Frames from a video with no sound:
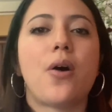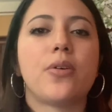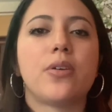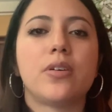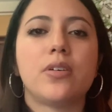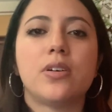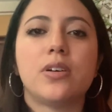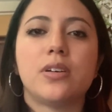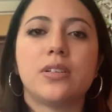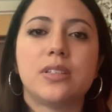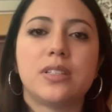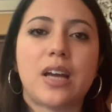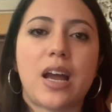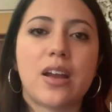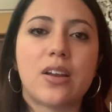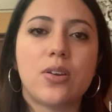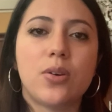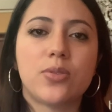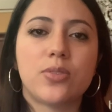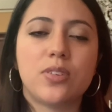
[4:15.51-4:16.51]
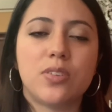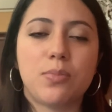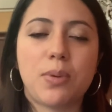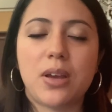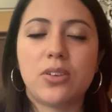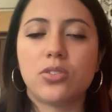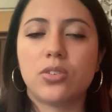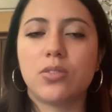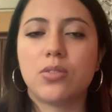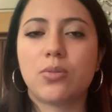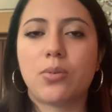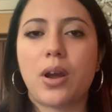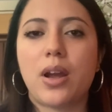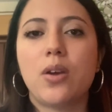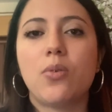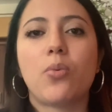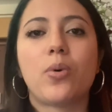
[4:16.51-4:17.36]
to diagnose these patients, right?